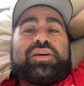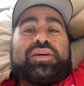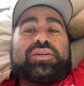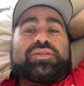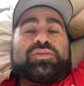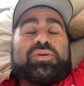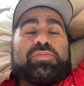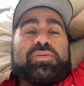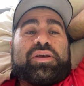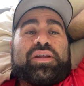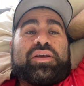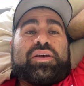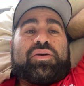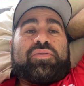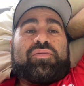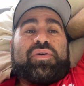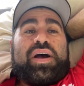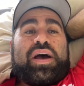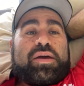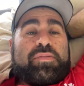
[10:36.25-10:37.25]
So I'm getting
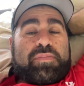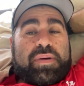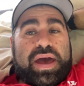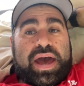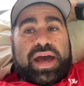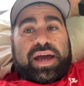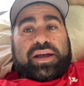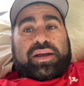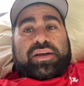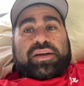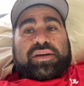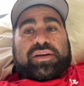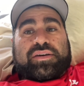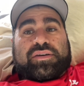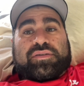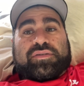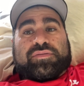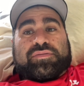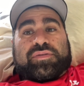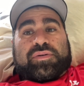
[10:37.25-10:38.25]
a ride back
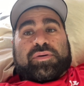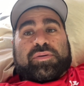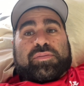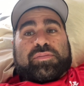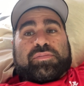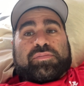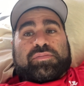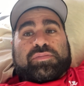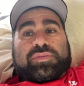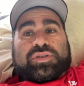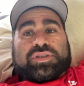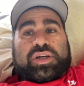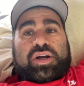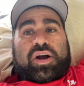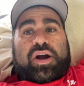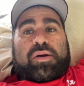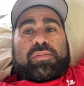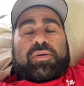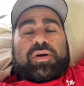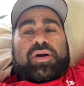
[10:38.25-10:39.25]
from
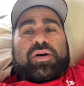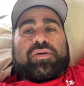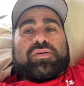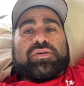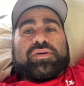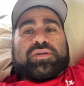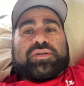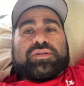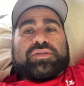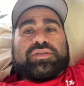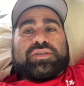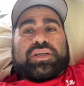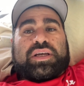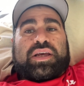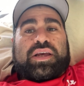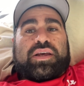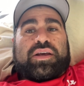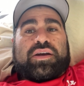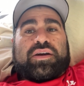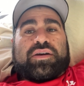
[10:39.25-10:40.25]
Scarborough to
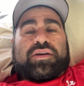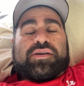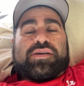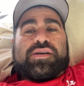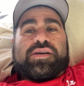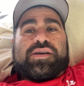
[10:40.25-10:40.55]
here.